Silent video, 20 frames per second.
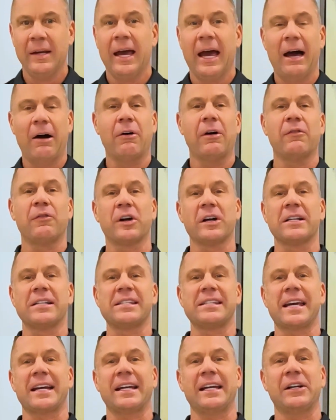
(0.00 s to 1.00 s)
However, a
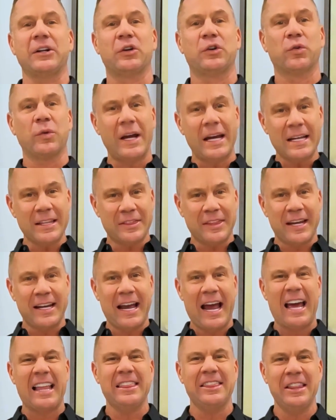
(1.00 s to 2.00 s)
second great thing
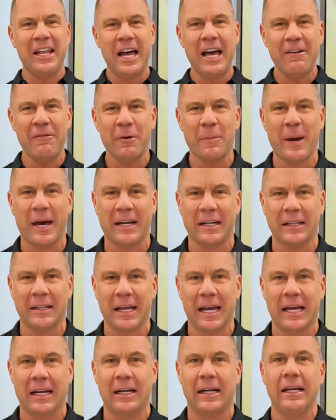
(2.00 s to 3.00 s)
I love about
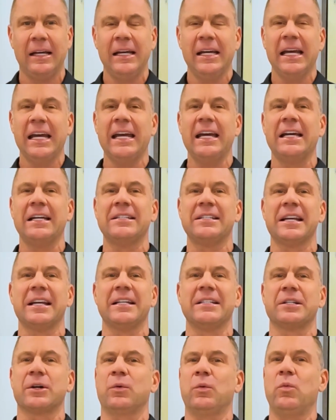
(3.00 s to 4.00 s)
Atlanta is
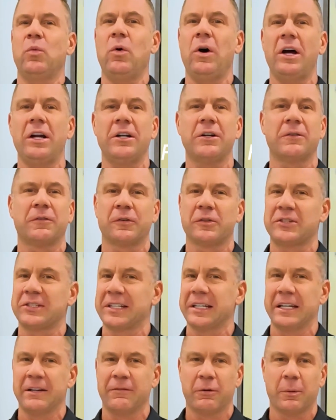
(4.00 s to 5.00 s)
it's a wonderful
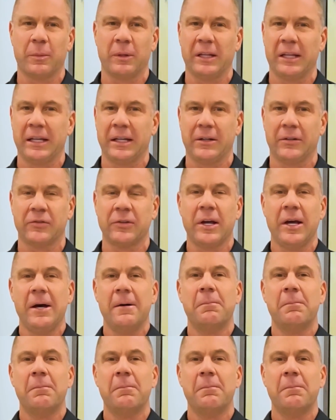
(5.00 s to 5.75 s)
city for millennials.